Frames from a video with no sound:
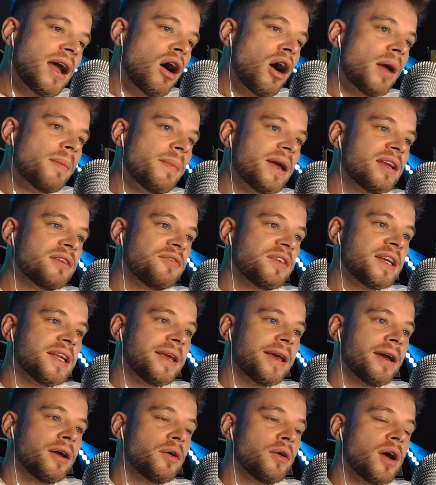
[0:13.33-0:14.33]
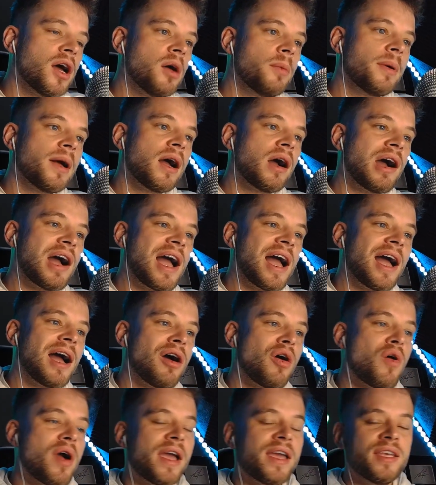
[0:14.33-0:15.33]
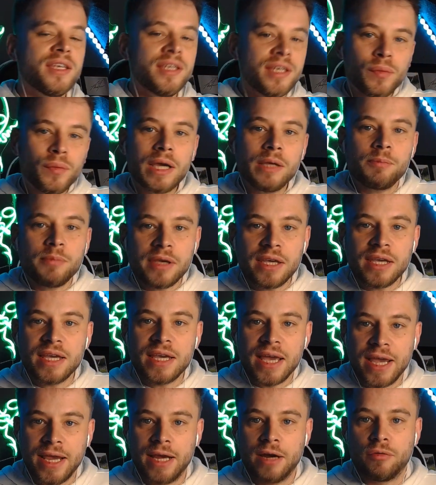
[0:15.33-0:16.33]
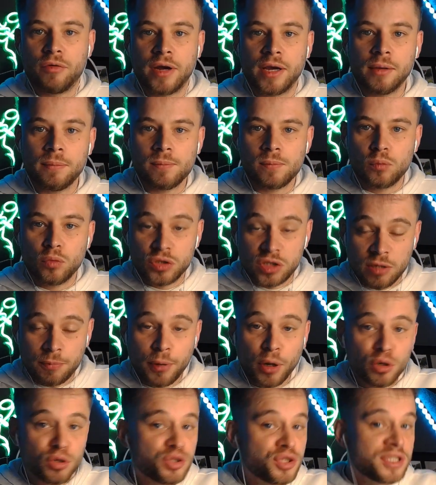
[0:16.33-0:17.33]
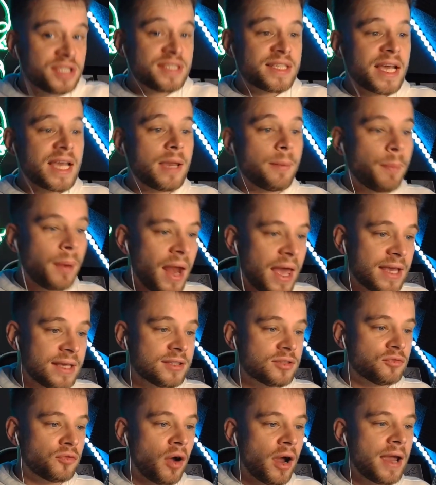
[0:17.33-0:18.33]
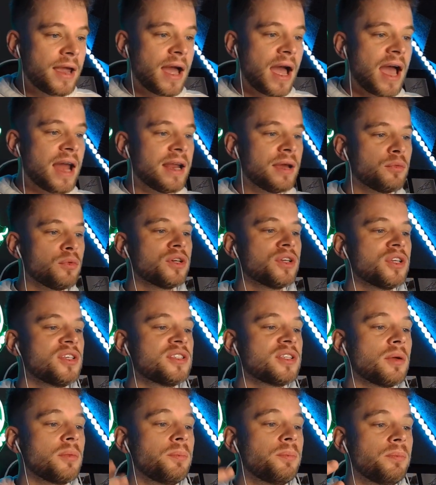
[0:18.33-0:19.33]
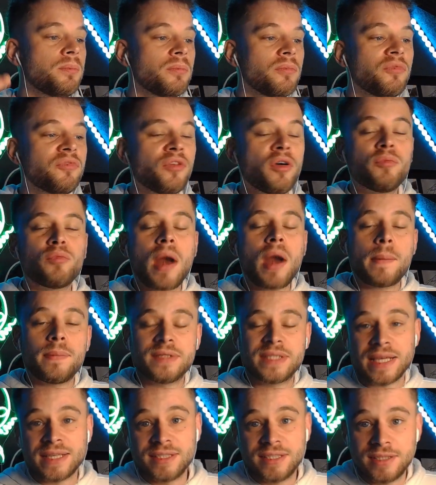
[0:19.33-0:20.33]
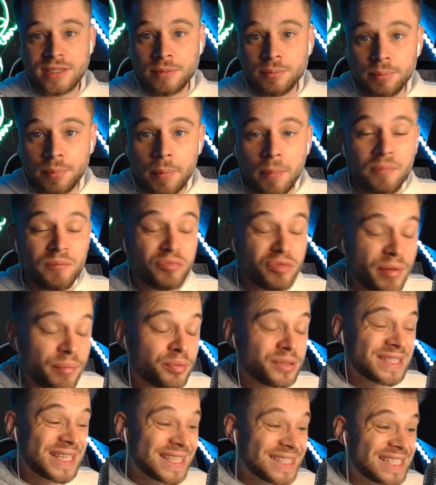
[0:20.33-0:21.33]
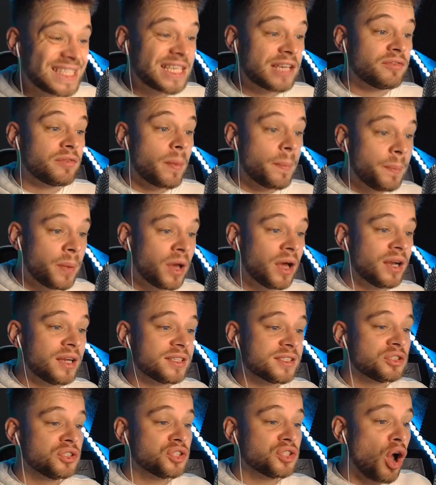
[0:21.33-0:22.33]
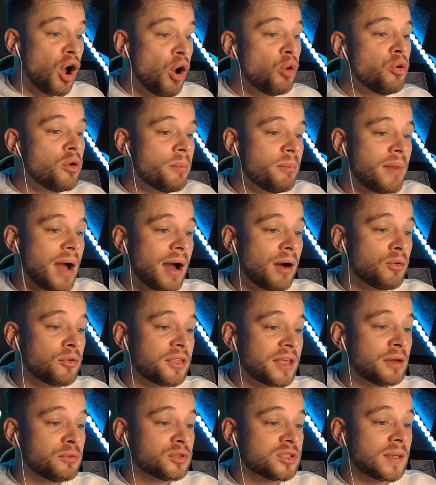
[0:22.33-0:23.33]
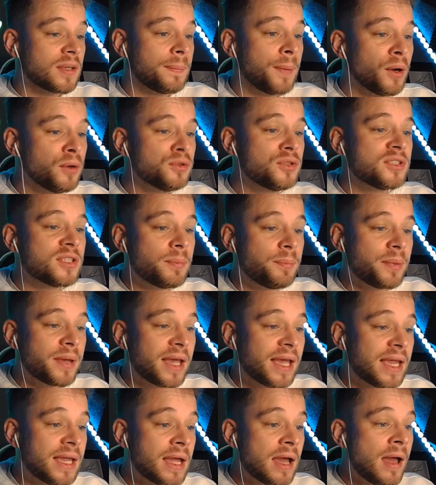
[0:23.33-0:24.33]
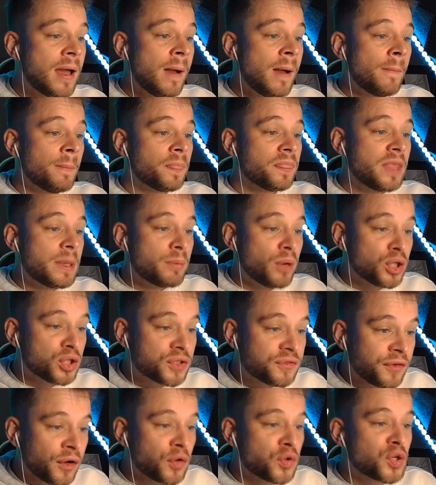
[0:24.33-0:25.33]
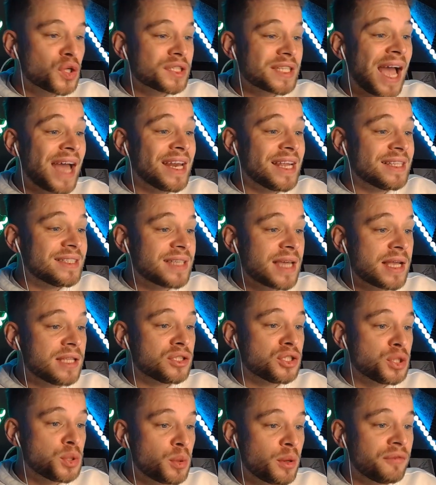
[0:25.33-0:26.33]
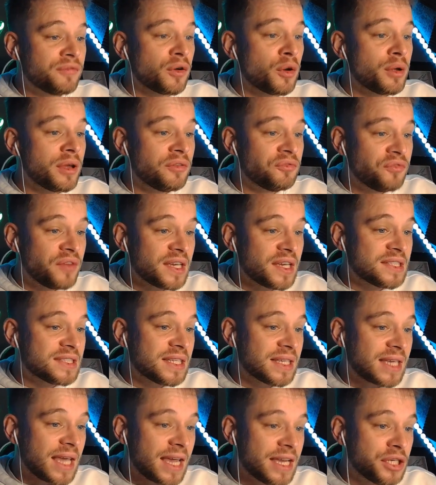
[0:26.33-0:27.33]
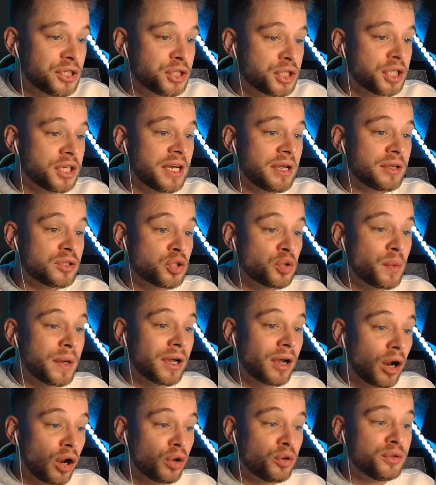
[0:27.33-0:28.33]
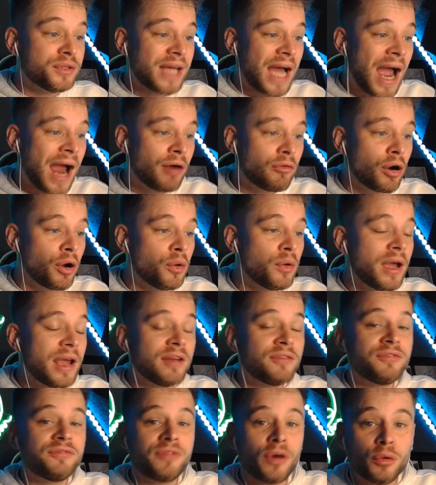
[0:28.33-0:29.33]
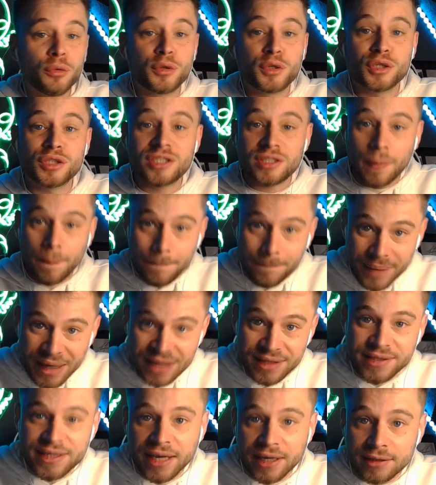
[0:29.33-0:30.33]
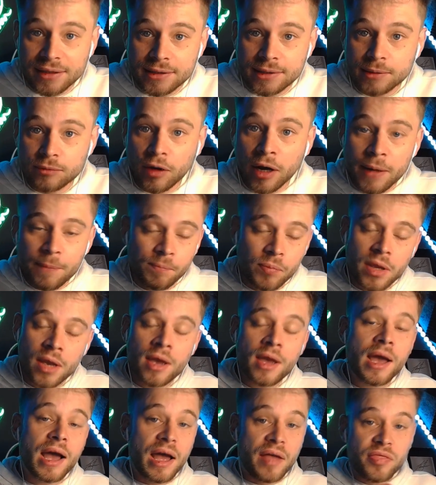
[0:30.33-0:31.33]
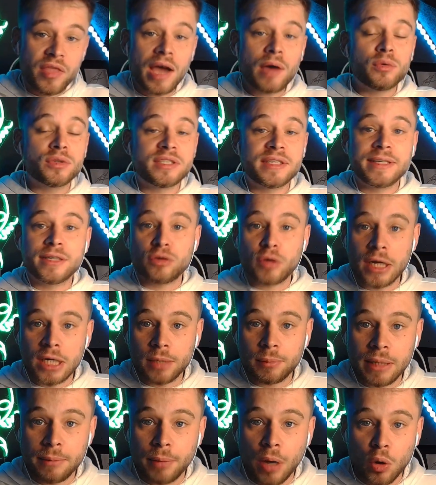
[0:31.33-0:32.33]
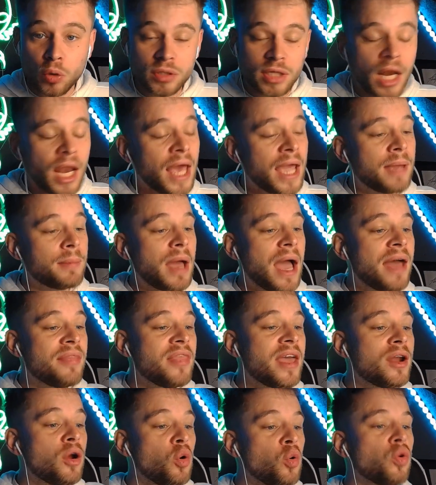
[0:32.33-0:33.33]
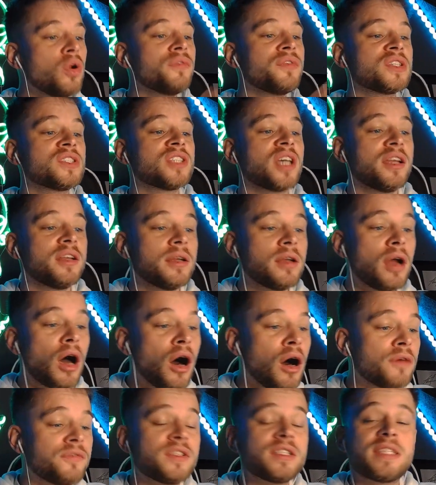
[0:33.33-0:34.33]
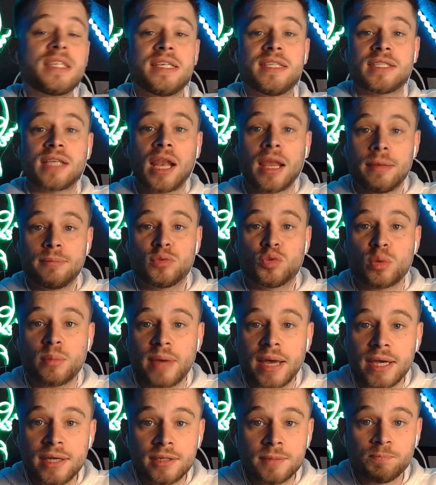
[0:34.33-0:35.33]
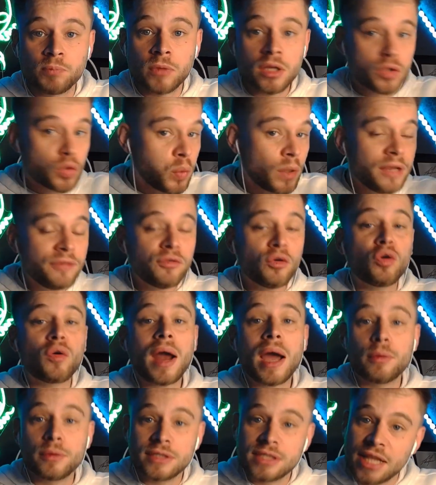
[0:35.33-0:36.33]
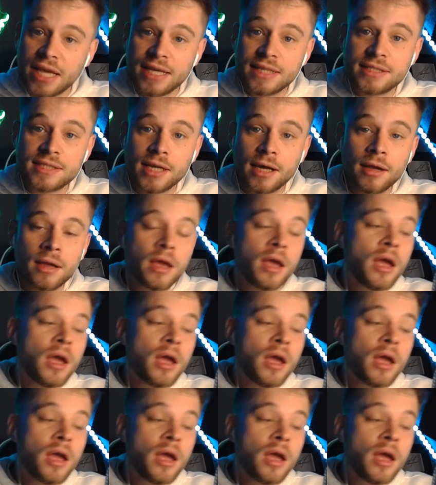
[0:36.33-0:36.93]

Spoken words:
I made a video about how a UAP hearing was supposed to take place, right? And it was from Representative Burleson's own mouth. It was supposed to be the most focused and intense UFO investigation to include Arrow in focused meetings, right? And that was an incredibly bold claim. And then all of a sudden, after these claims were made, 24 hours later,